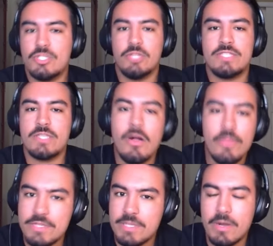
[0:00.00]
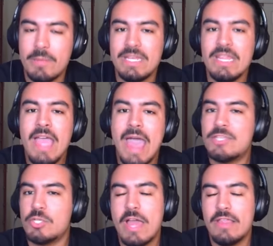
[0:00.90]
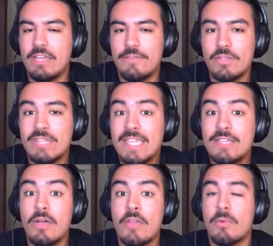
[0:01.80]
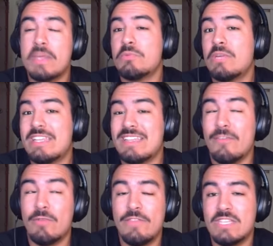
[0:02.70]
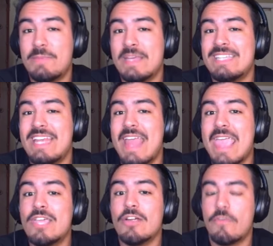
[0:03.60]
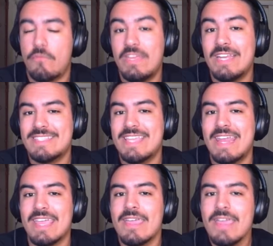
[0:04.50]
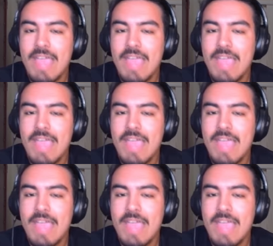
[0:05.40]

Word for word: She loses all of the suburban externality vote that you otherwise would have expected an anchor from Phoenix getting.